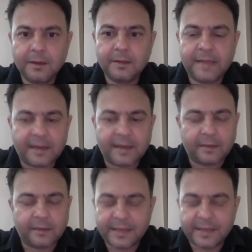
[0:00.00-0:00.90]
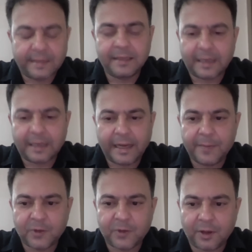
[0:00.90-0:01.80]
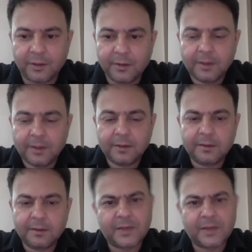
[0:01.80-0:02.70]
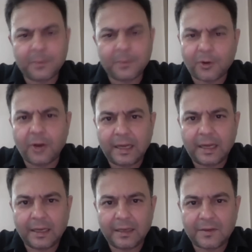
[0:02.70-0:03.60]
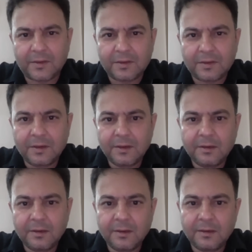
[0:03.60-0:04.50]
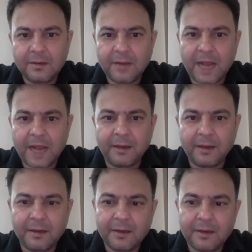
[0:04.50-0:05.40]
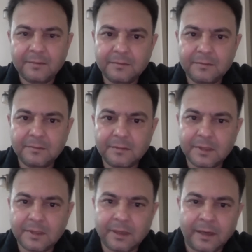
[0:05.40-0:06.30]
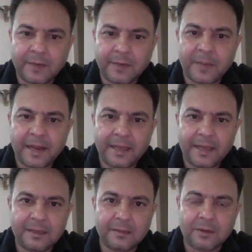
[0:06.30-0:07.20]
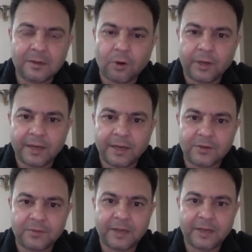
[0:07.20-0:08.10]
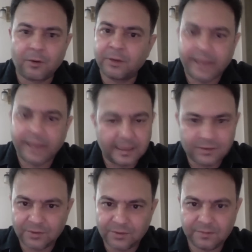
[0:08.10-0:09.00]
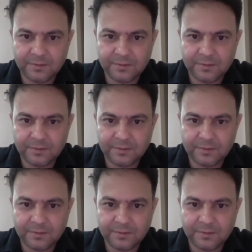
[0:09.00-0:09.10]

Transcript: They are basing their claims on some chronicles having written by the courtiers of their own kings,